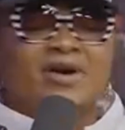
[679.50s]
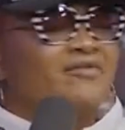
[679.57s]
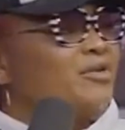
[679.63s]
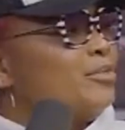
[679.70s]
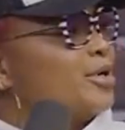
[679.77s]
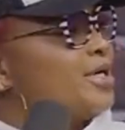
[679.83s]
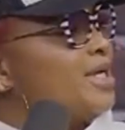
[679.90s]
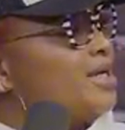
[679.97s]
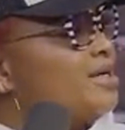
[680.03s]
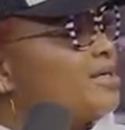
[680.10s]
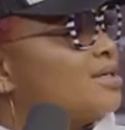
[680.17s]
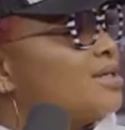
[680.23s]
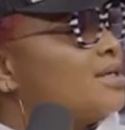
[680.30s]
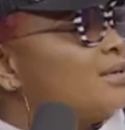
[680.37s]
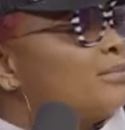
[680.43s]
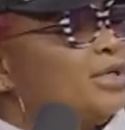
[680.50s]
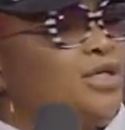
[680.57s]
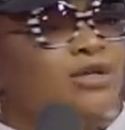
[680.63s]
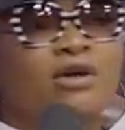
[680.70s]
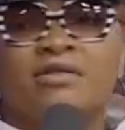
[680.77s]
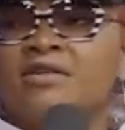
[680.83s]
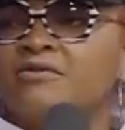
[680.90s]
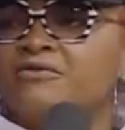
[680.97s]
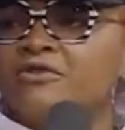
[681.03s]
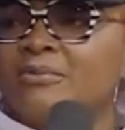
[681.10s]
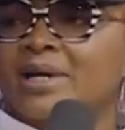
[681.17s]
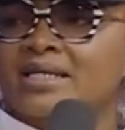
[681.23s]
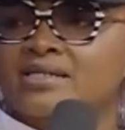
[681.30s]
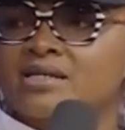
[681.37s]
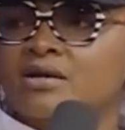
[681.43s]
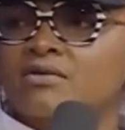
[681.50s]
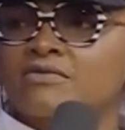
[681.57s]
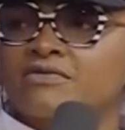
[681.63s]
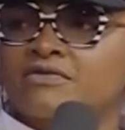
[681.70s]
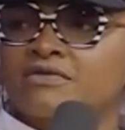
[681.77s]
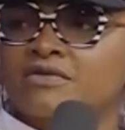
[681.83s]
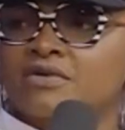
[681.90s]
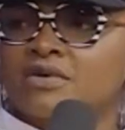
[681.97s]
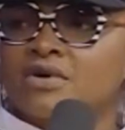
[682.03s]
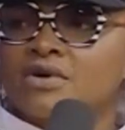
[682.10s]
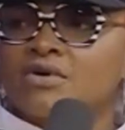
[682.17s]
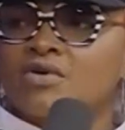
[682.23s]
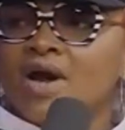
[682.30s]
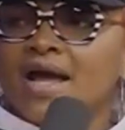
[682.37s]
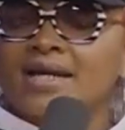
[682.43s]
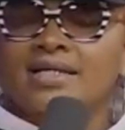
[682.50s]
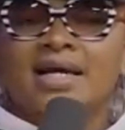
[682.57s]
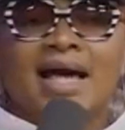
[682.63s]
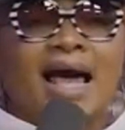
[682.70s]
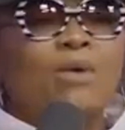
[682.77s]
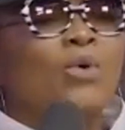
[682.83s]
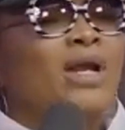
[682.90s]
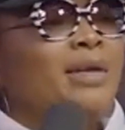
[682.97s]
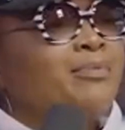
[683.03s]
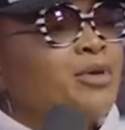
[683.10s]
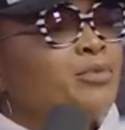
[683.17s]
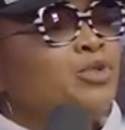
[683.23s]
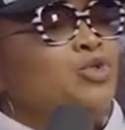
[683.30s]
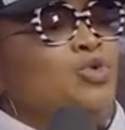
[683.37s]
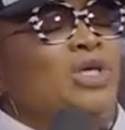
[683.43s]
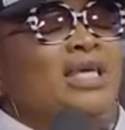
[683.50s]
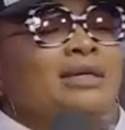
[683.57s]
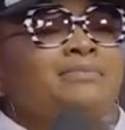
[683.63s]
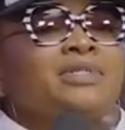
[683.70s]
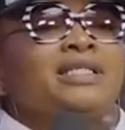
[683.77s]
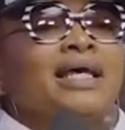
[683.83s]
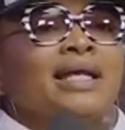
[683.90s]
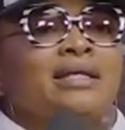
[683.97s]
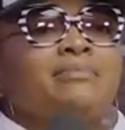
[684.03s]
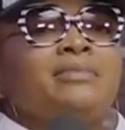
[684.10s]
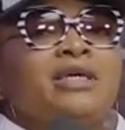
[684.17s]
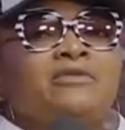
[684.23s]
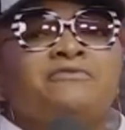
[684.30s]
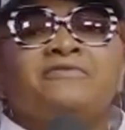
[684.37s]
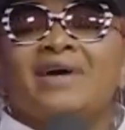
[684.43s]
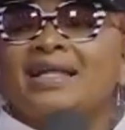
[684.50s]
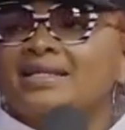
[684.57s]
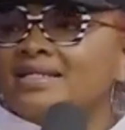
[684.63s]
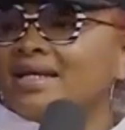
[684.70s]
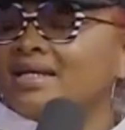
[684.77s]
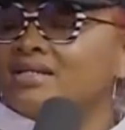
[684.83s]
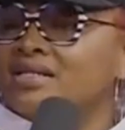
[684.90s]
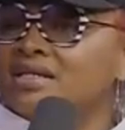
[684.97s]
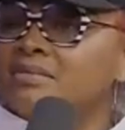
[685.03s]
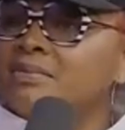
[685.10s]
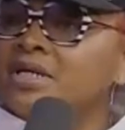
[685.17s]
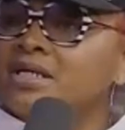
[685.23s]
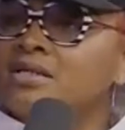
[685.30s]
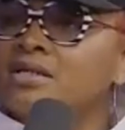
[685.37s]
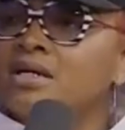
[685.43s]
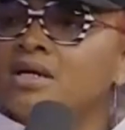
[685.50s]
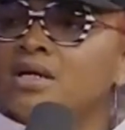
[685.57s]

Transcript: everybody, but nothing for myself, right? I wanted people to keep telling me, validating me,